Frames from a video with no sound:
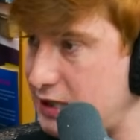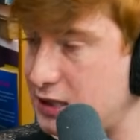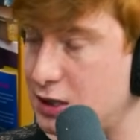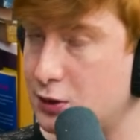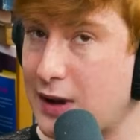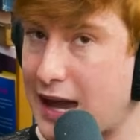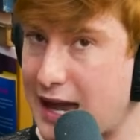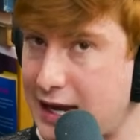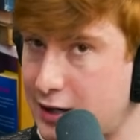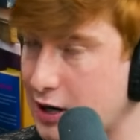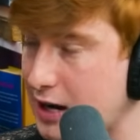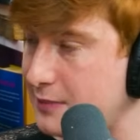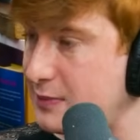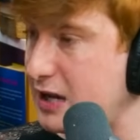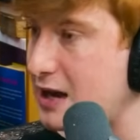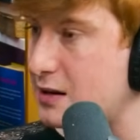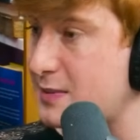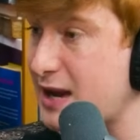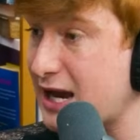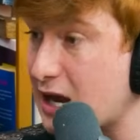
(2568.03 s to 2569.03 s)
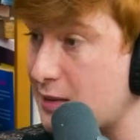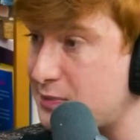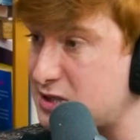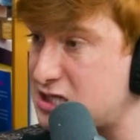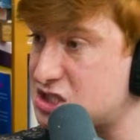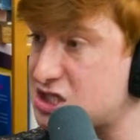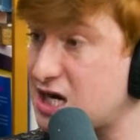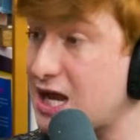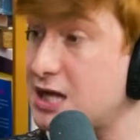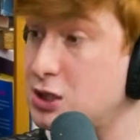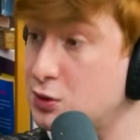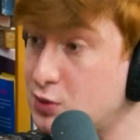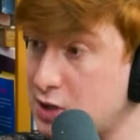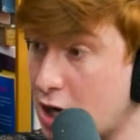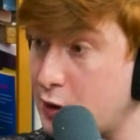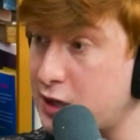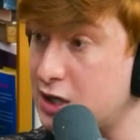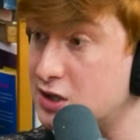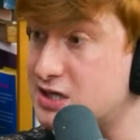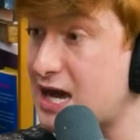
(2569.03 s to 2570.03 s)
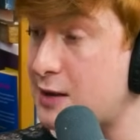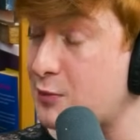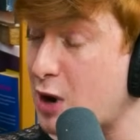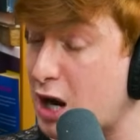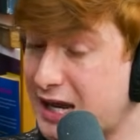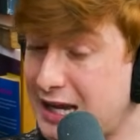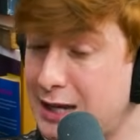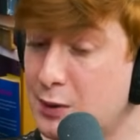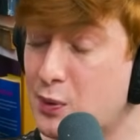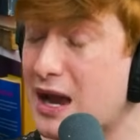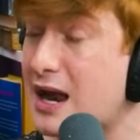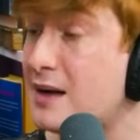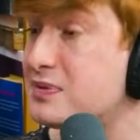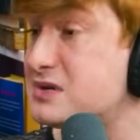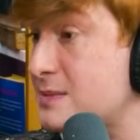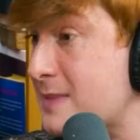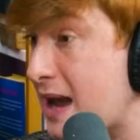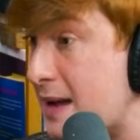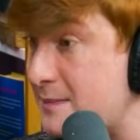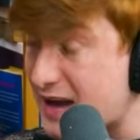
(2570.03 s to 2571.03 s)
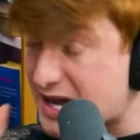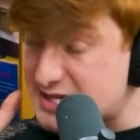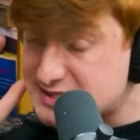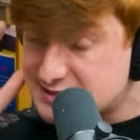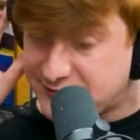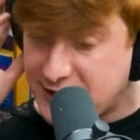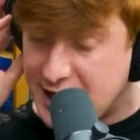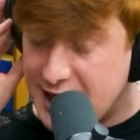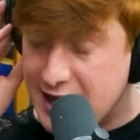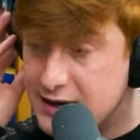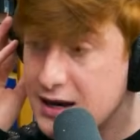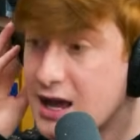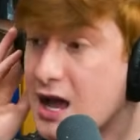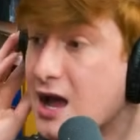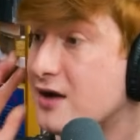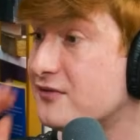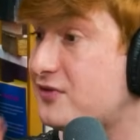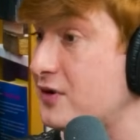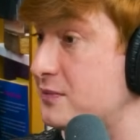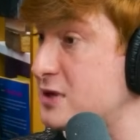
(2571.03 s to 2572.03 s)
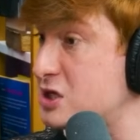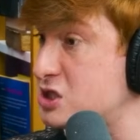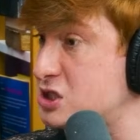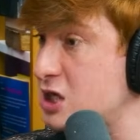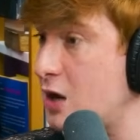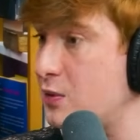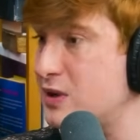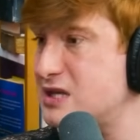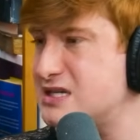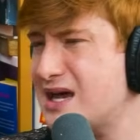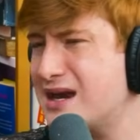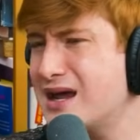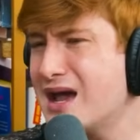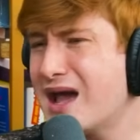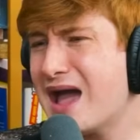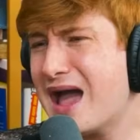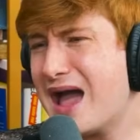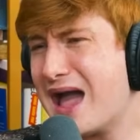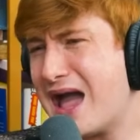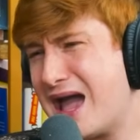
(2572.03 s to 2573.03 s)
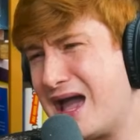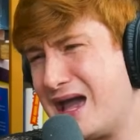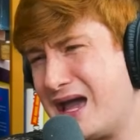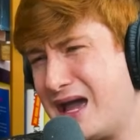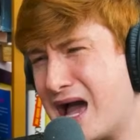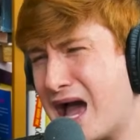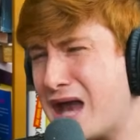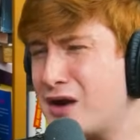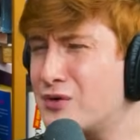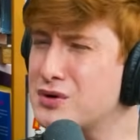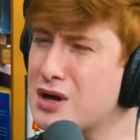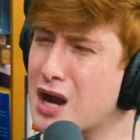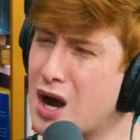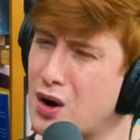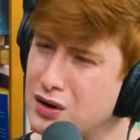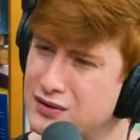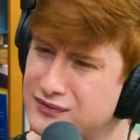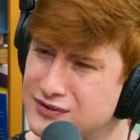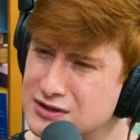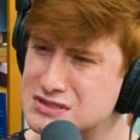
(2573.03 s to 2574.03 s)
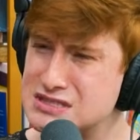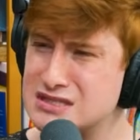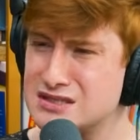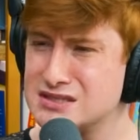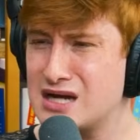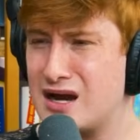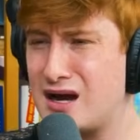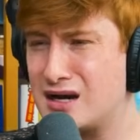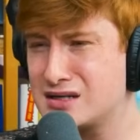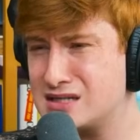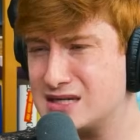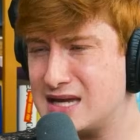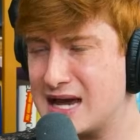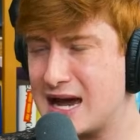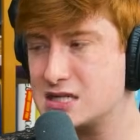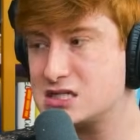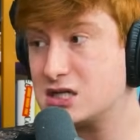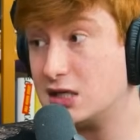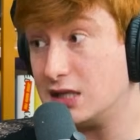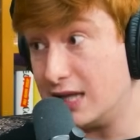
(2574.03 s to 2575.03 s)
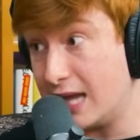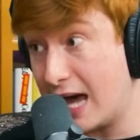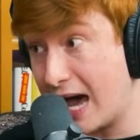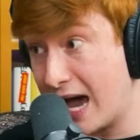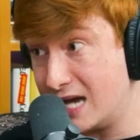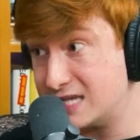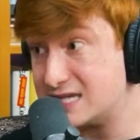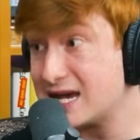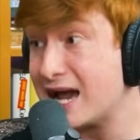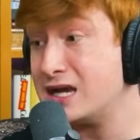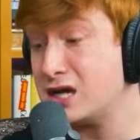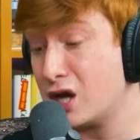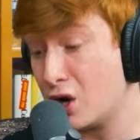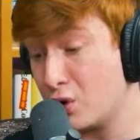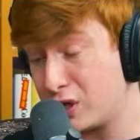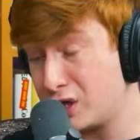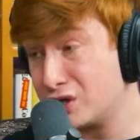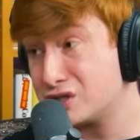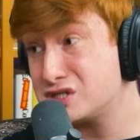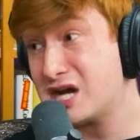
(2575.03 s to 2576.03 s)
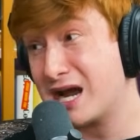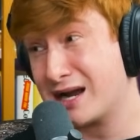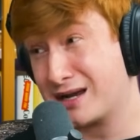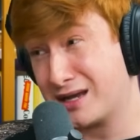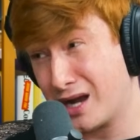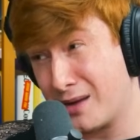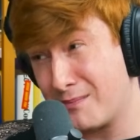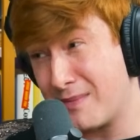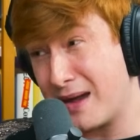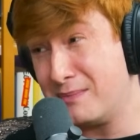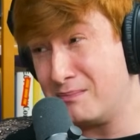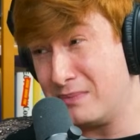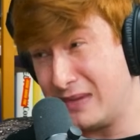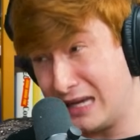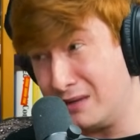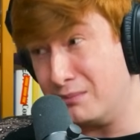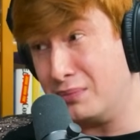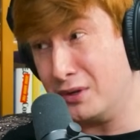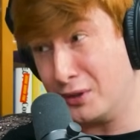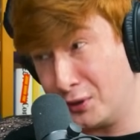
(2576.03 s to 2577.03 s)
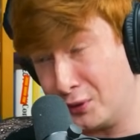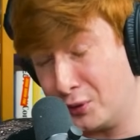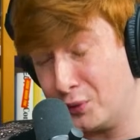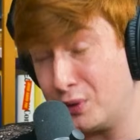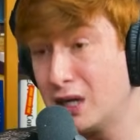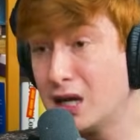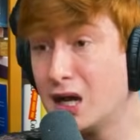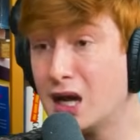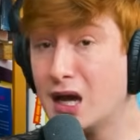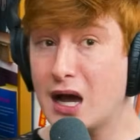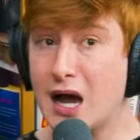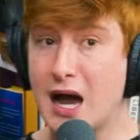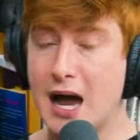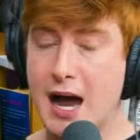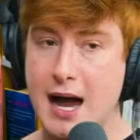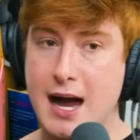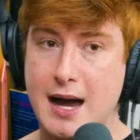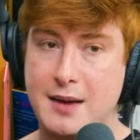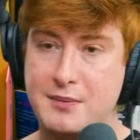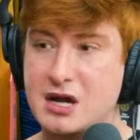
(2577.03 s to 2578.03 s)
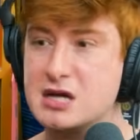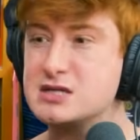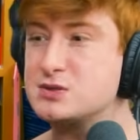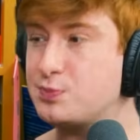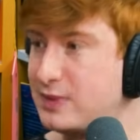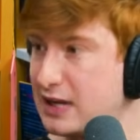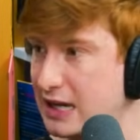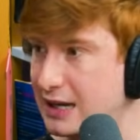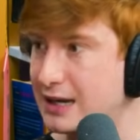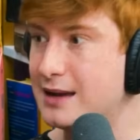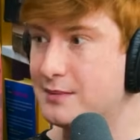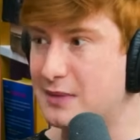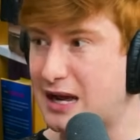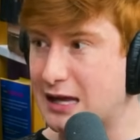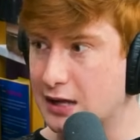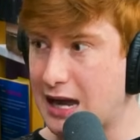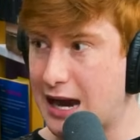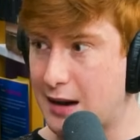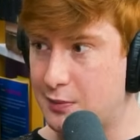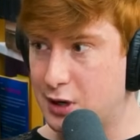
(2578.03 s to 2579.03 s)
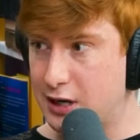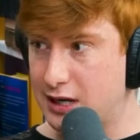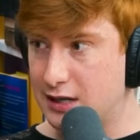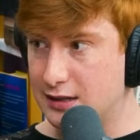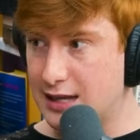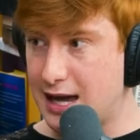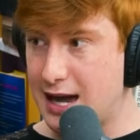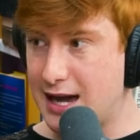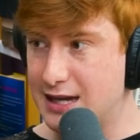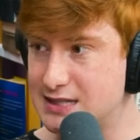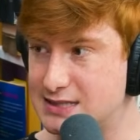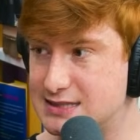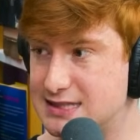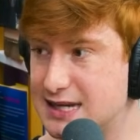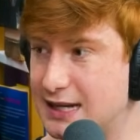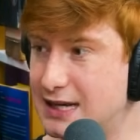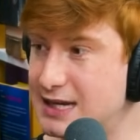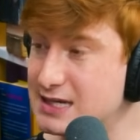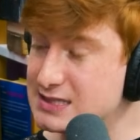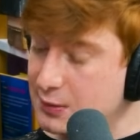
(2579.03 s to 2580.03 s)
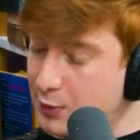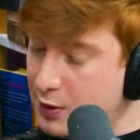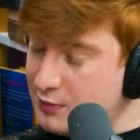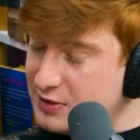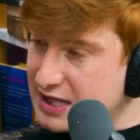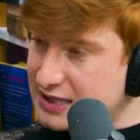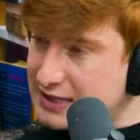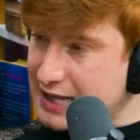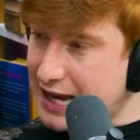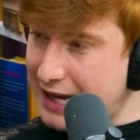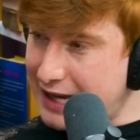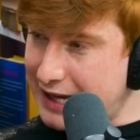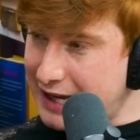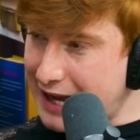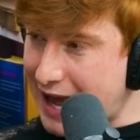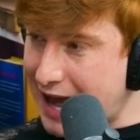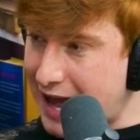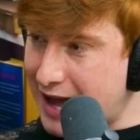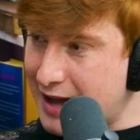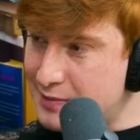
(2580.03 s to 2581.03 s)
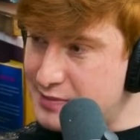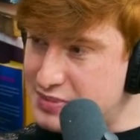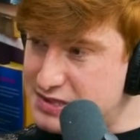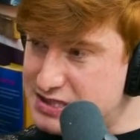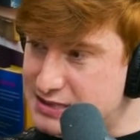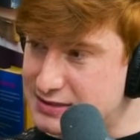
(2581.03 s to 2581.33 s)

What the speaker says: You hate crime me out of my competition and you know you're dead wrong. He went up to my best friend from the show and said, hey, I don't know if you still talk to Dash. Lies. I know you're checking on me, boo. Because me and him collaborate a lot. He's like, he's the one with like the 8 abs.